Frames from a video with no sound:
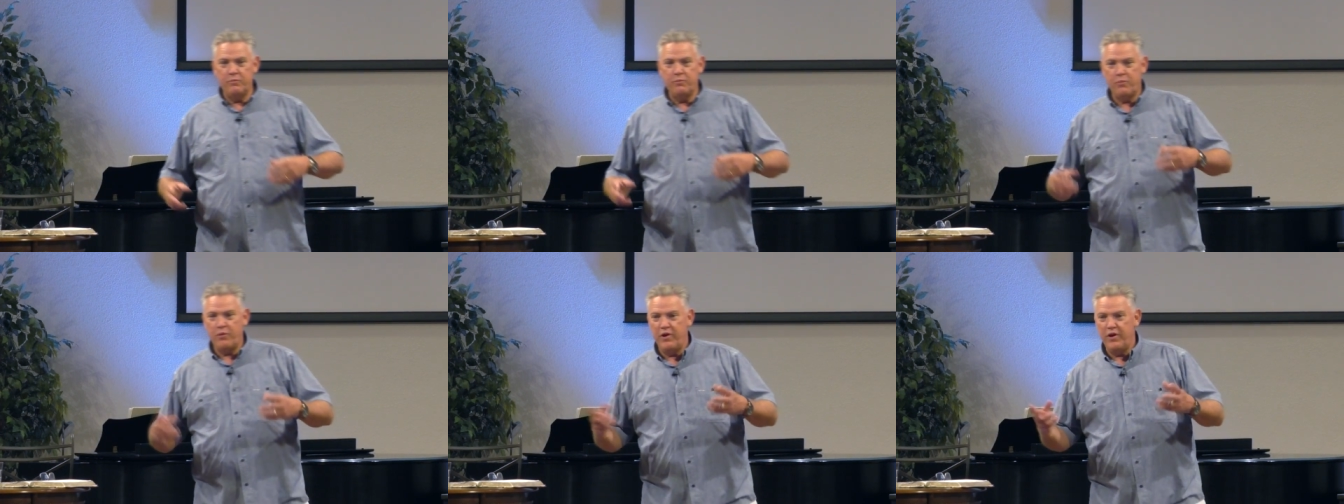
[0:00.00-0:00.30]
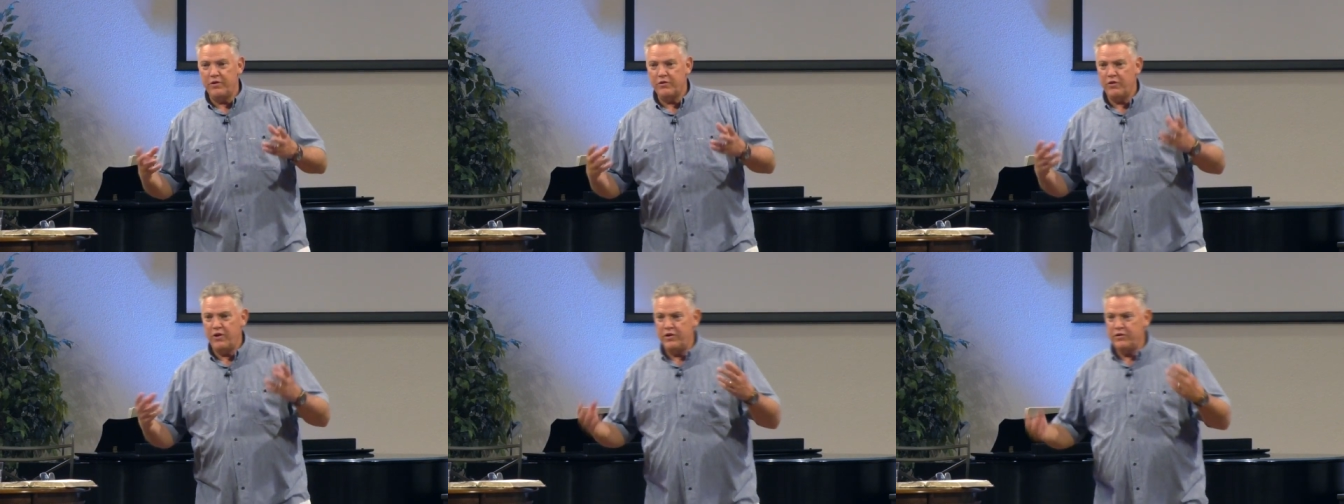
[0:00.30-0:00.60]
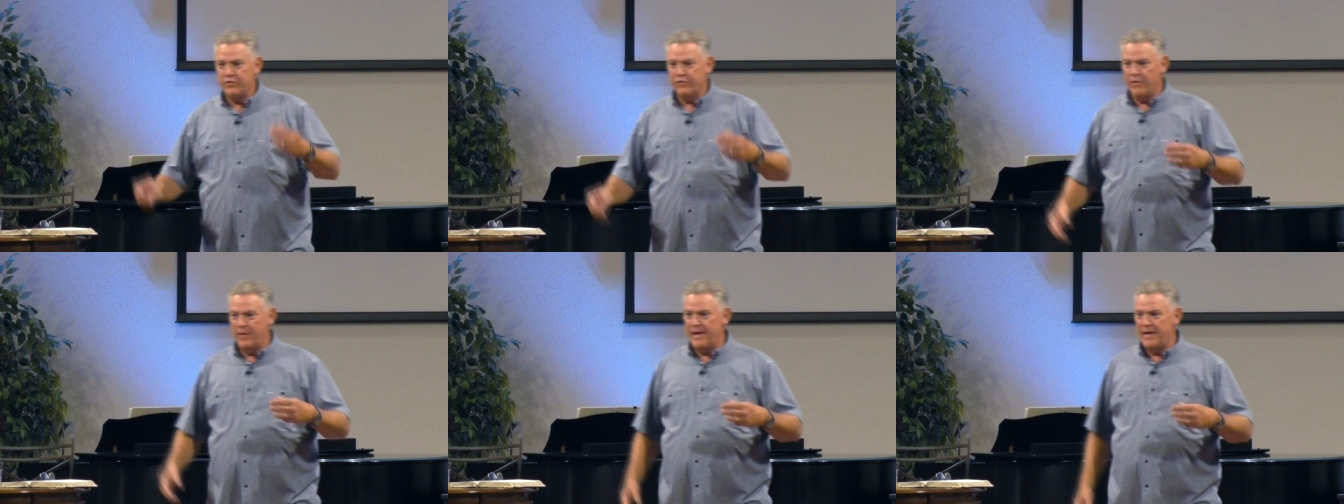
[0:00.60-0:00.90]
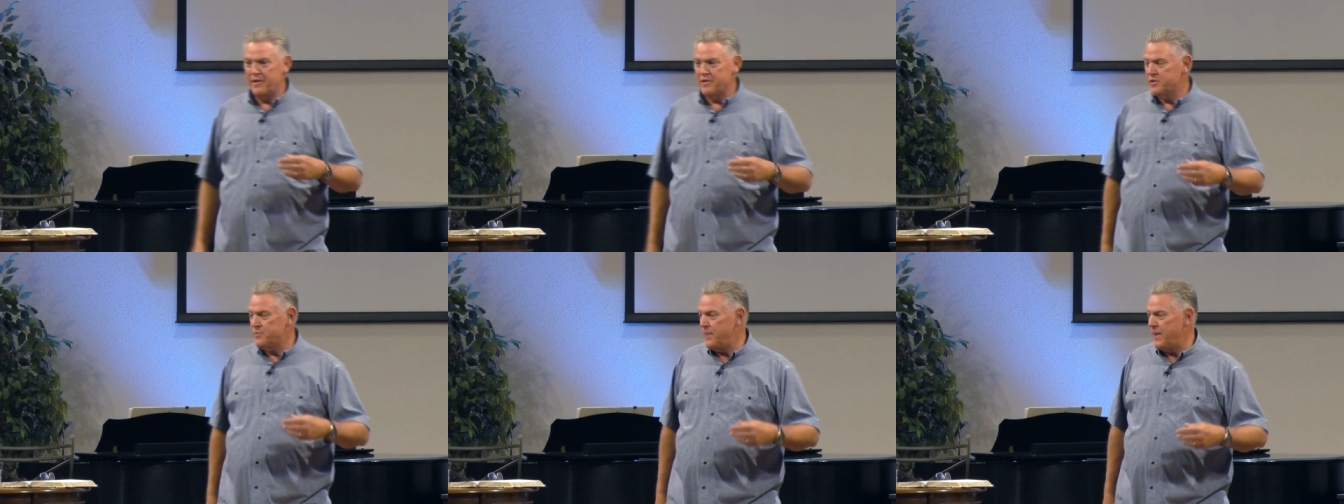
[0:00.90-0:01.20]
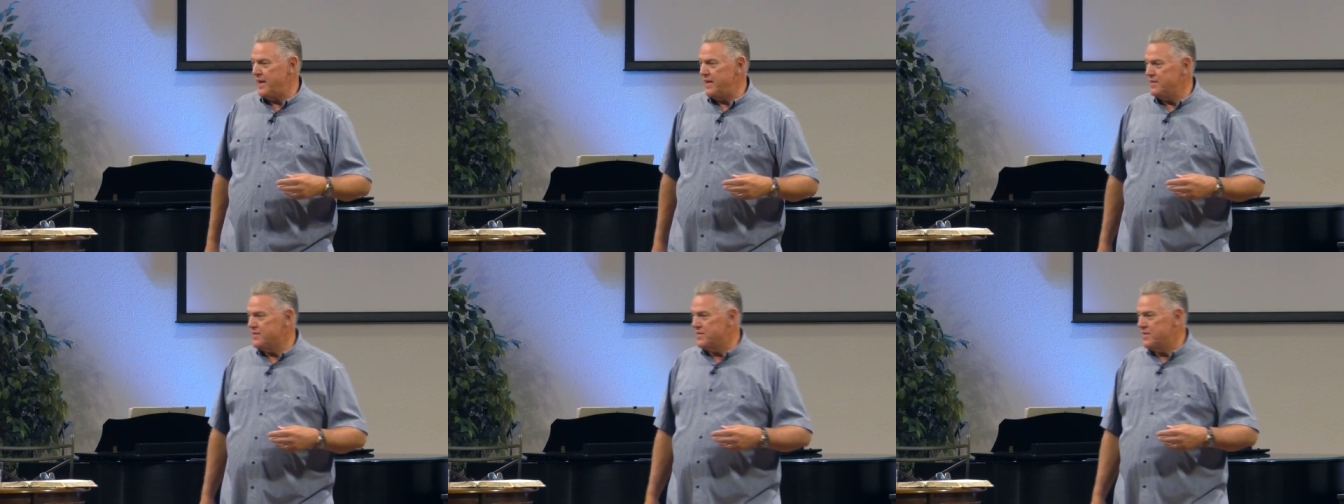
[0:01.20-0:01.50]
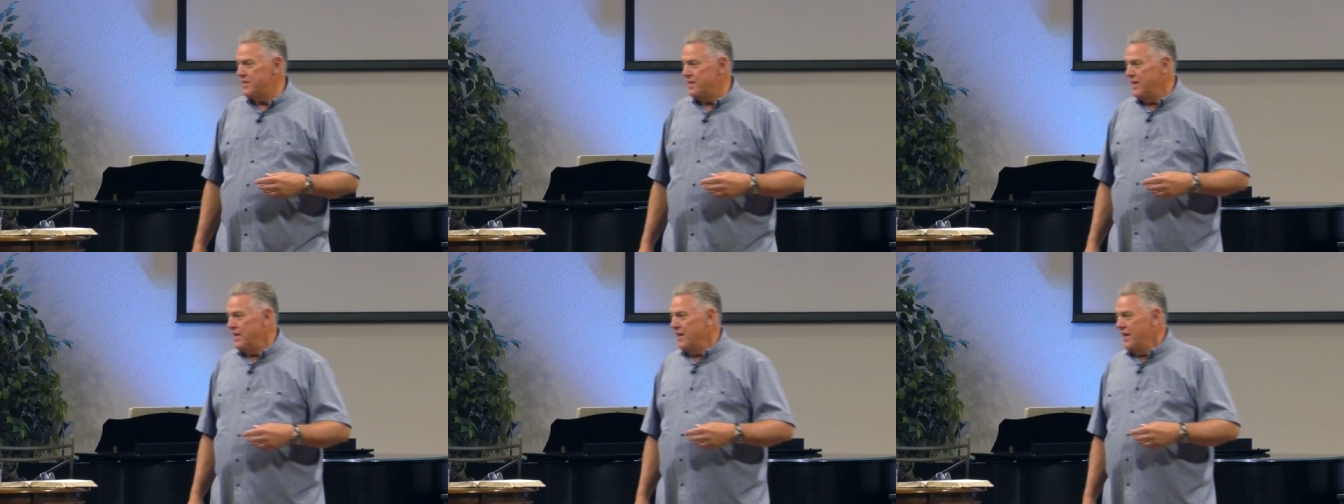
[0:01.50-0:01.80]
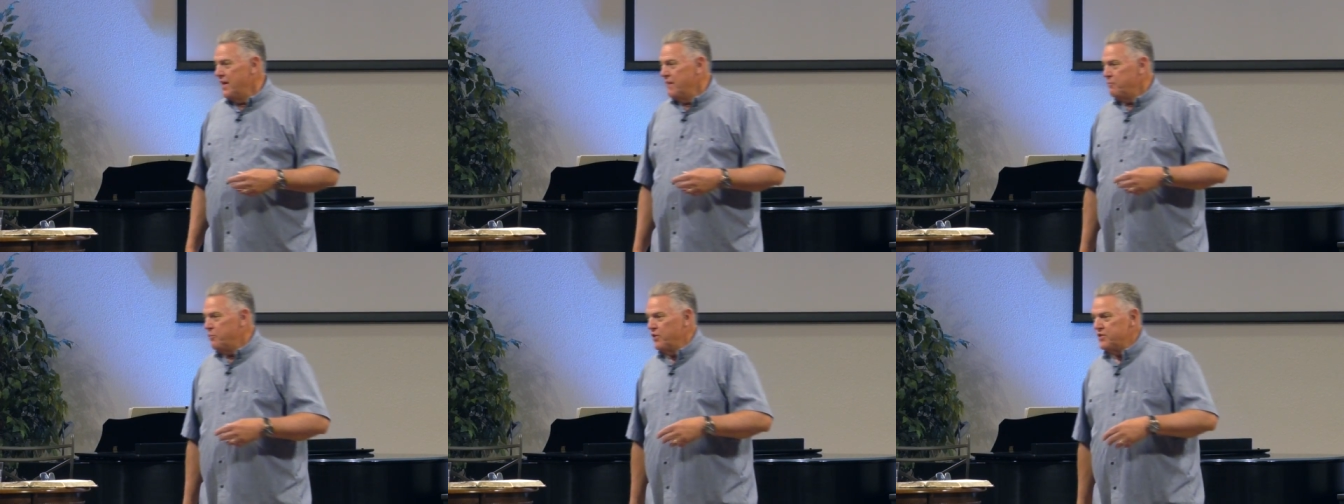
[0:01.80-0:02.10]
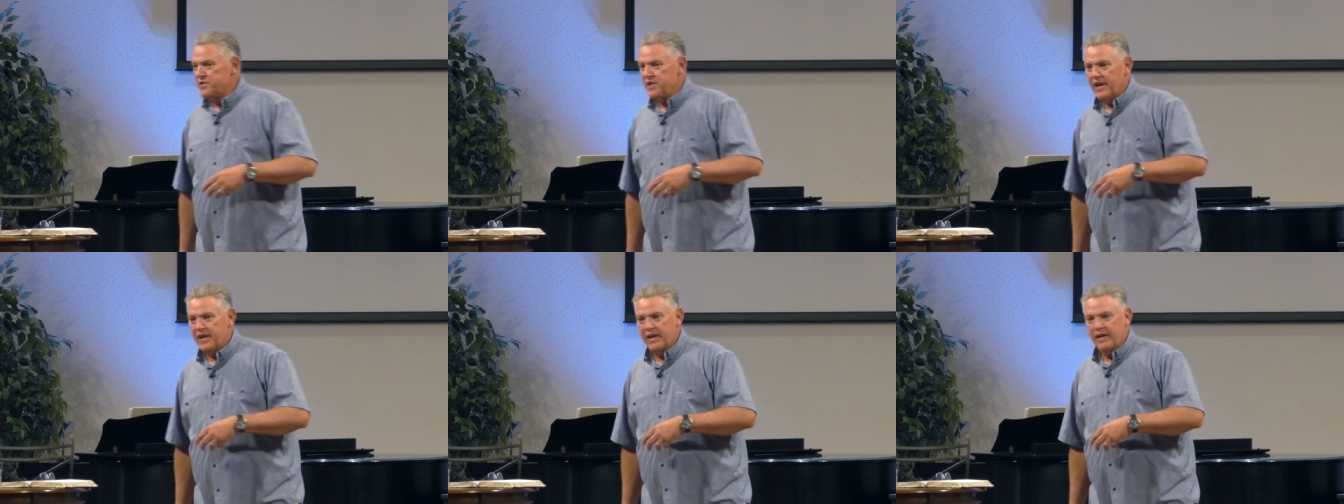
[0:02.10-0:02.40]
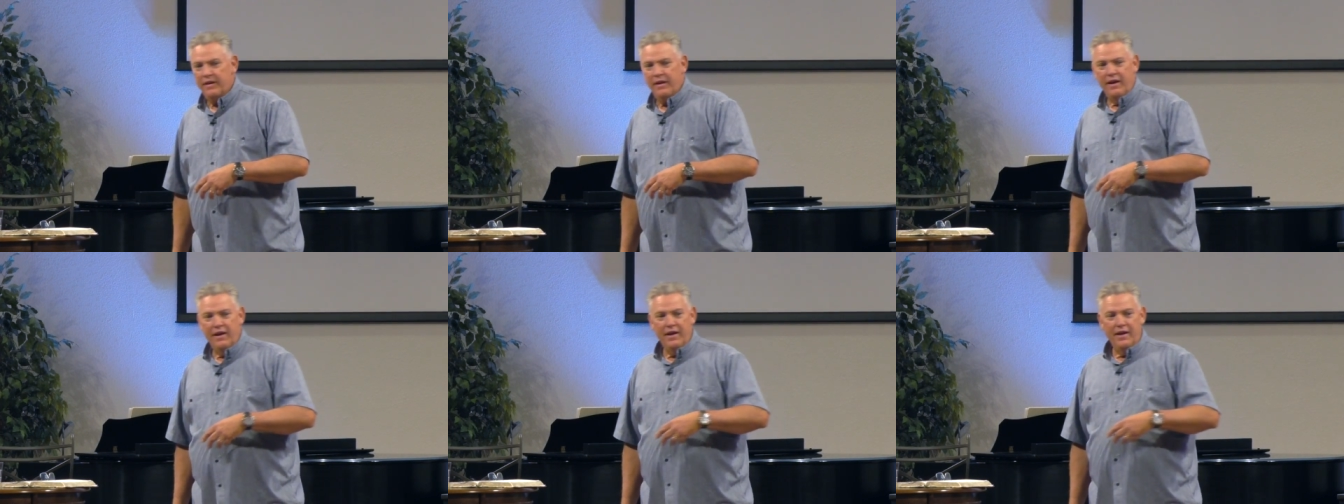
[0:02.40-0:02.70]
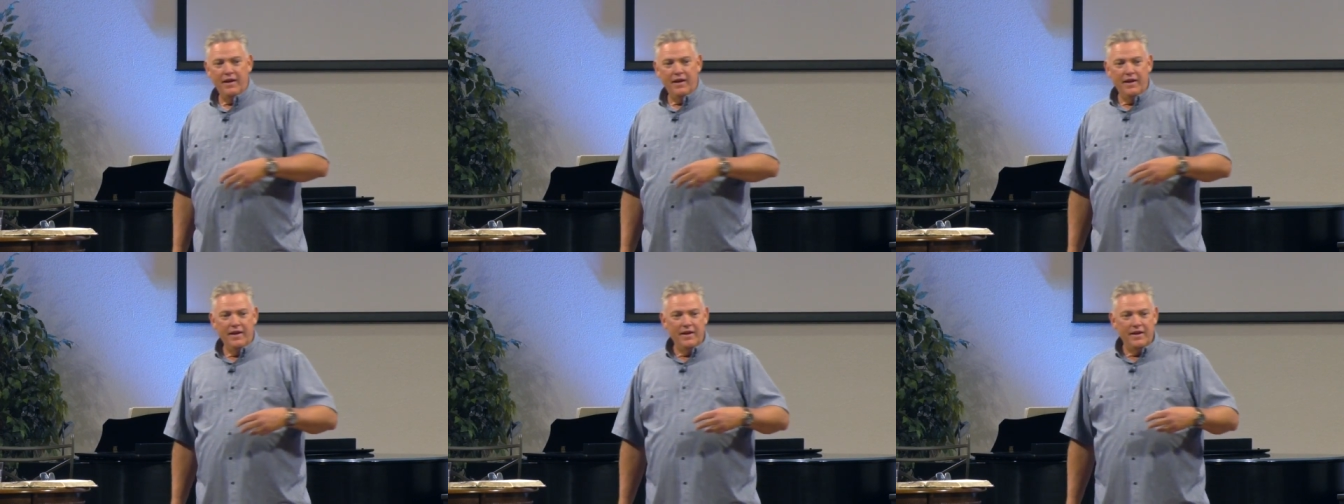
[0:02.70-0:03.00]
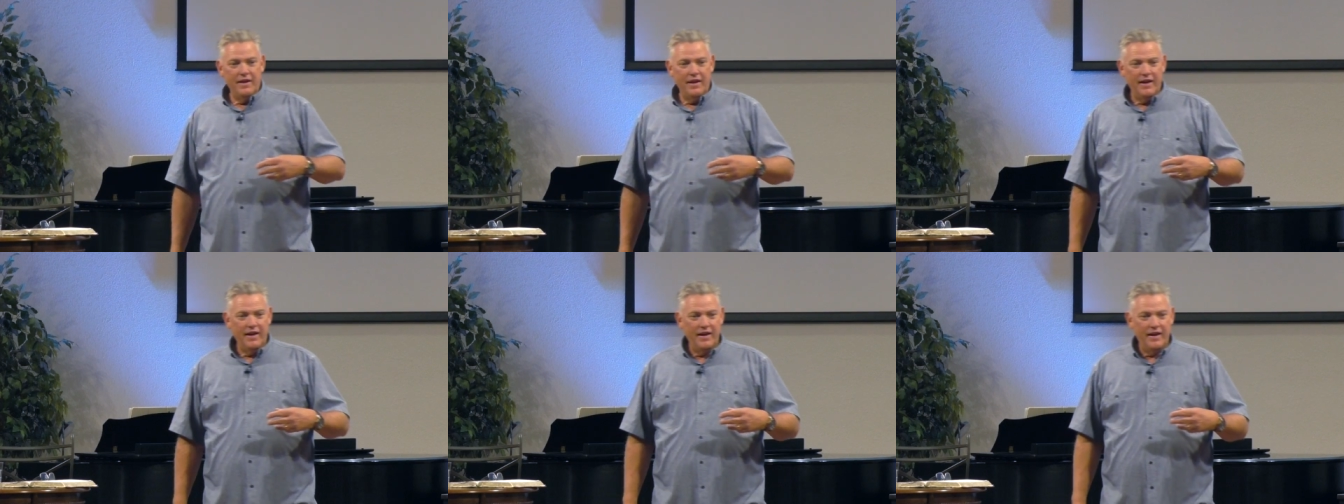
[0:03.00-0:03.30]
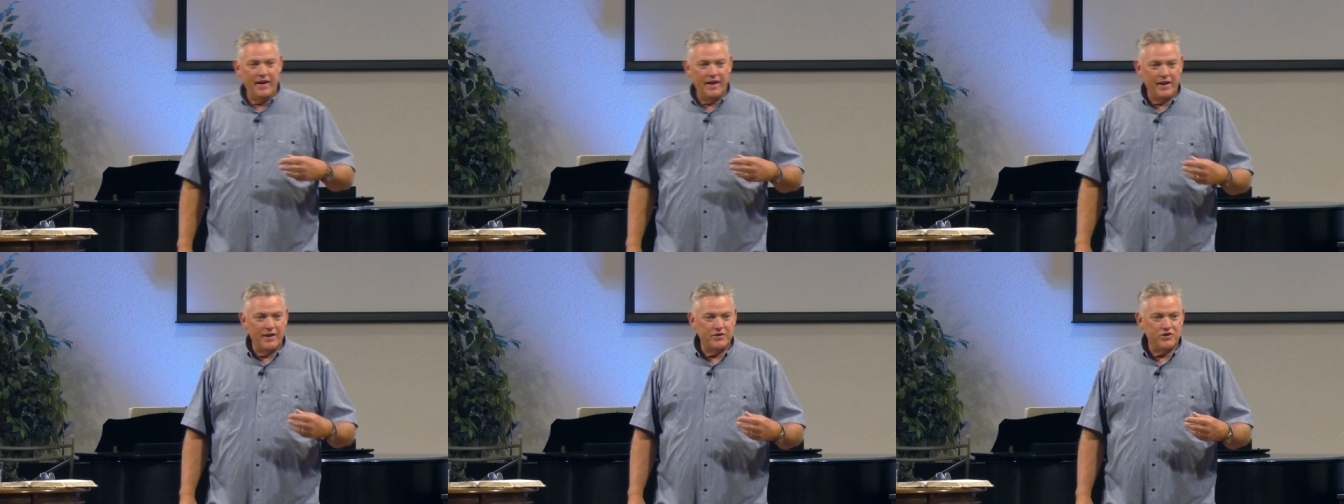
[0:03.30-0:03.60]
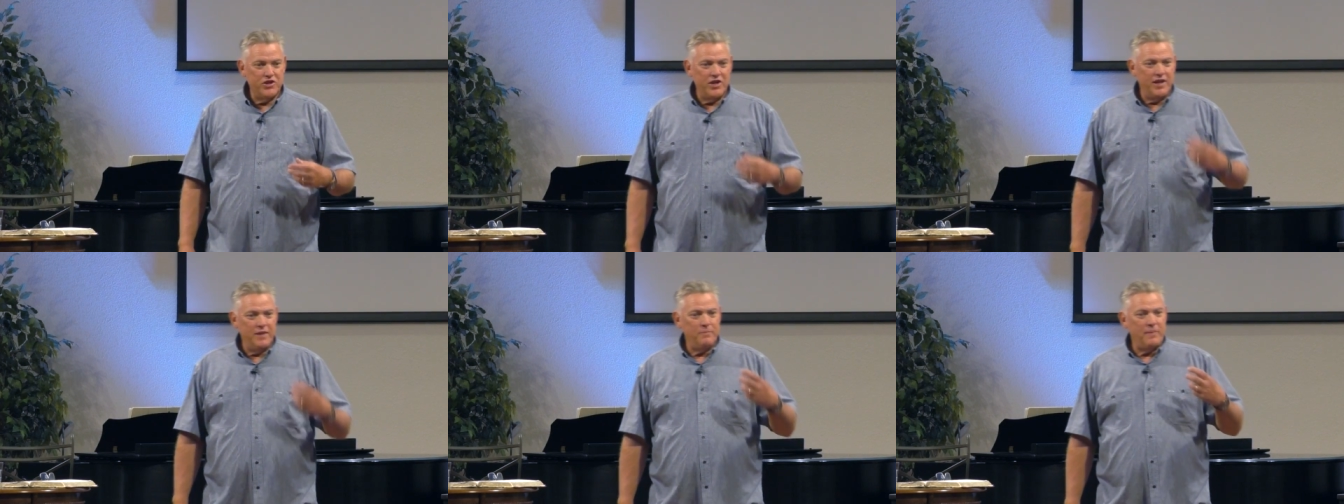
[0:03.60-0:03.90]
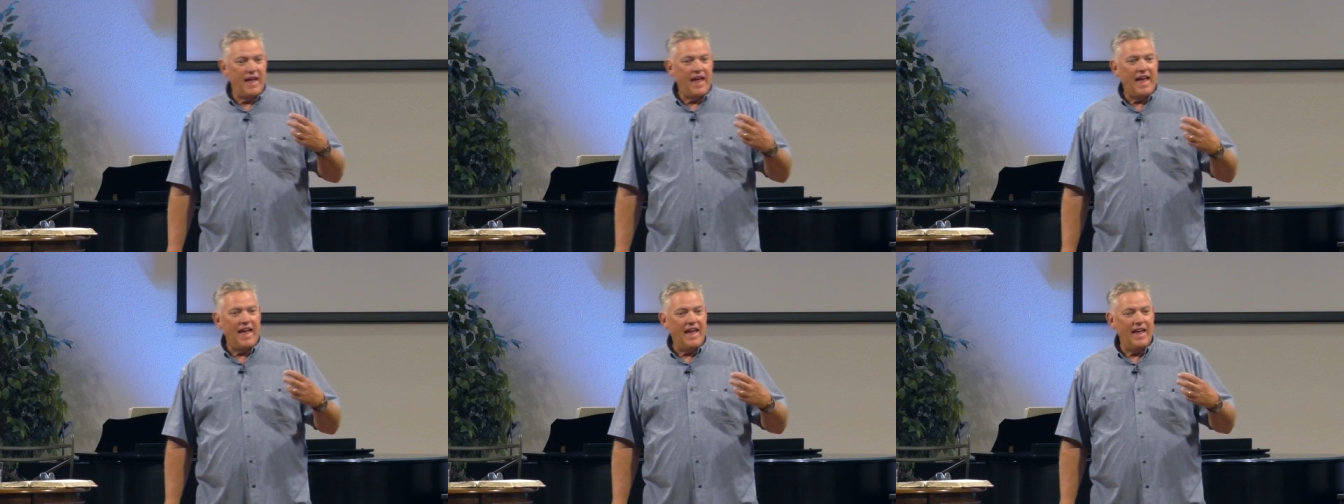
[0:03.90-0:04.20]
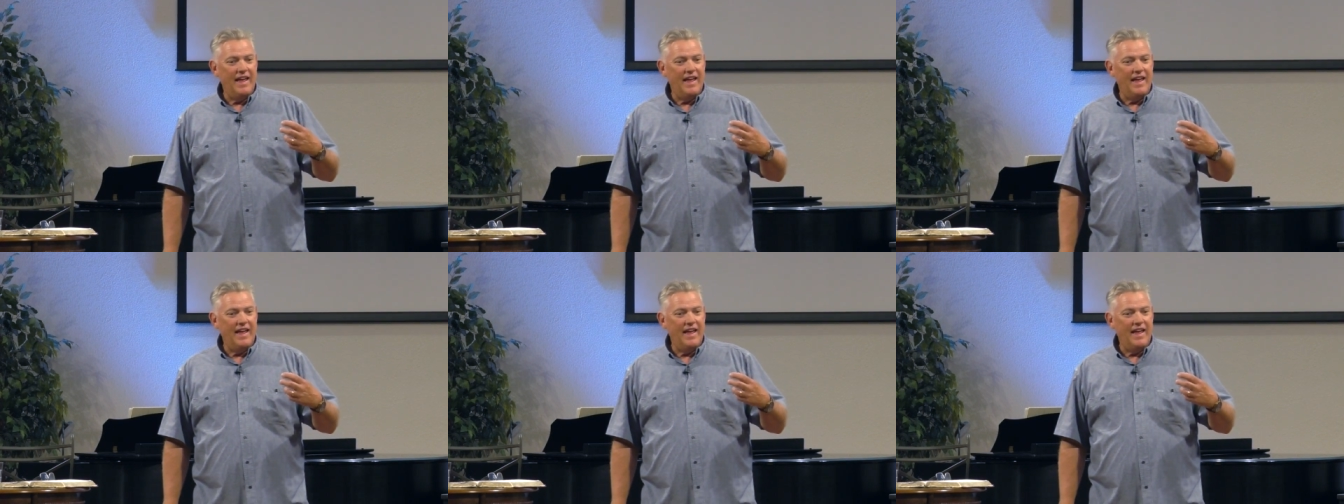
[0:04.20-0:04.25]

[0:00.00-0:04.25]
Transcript: the creature from outer space puts on a, a on a cheap